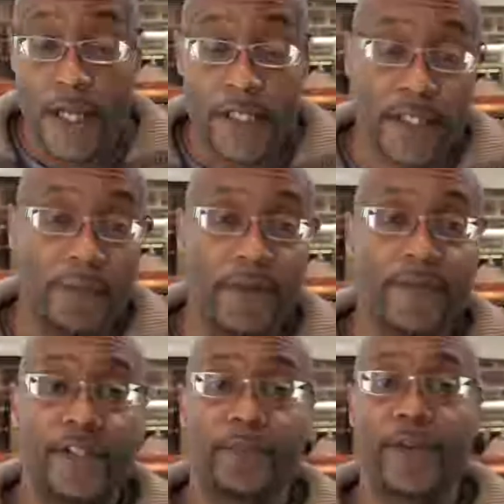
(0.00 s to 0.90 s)
Some of
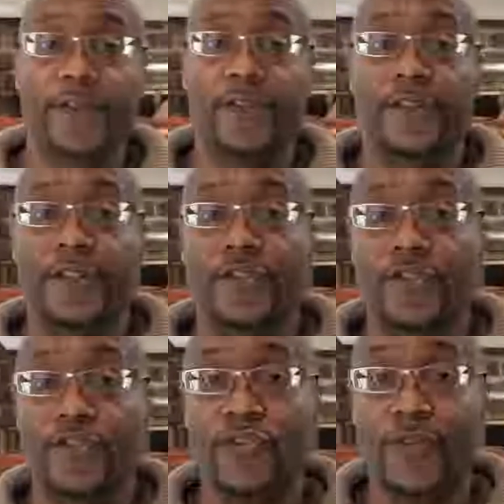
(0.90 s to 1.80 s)
us brothers and
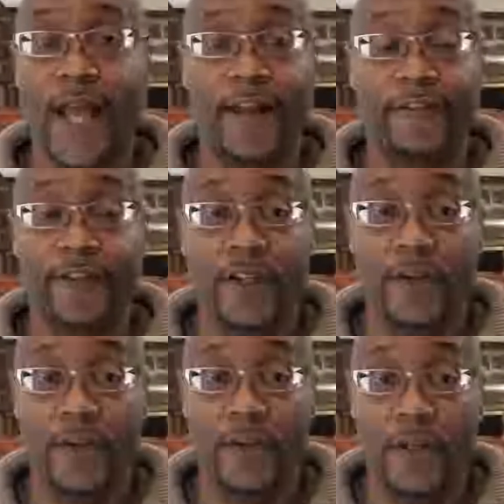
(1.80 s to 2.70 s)
sisters do not
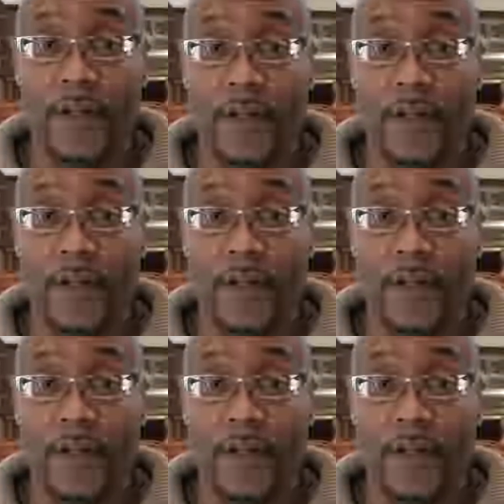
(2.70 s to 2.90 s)
feel,